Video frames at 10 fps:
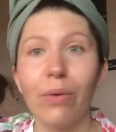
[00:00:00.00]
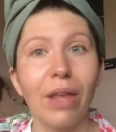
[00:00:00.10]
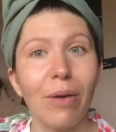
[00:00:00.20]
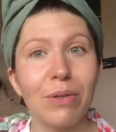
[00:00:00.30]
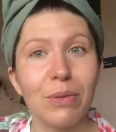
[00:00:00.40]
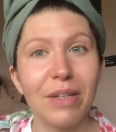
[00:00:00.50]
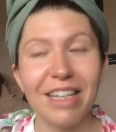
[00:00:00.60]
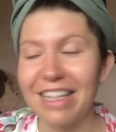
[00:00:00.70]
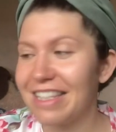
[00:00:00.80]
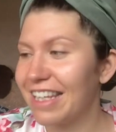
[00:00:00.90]
That was
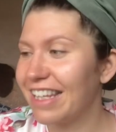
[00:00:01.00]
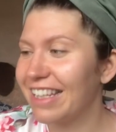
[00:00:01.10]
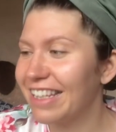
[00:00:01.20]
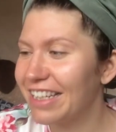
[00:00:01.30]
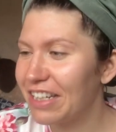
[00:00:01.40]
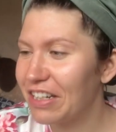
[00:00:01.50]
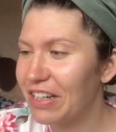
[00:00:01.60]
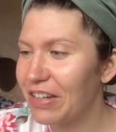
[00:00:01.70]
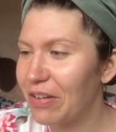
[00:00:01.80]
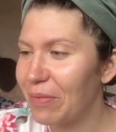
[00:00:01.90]
really easy.
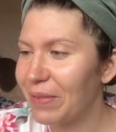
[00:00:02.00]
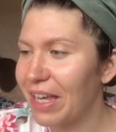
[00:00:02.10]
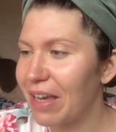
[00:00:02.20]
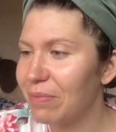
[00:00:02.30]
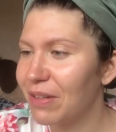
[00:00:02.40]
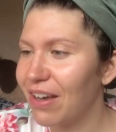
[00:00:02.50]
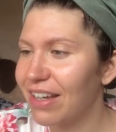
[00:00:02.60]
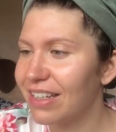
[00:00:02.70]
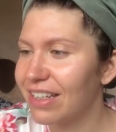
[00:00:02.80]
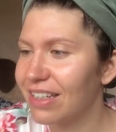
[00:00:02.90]
Normally I'm not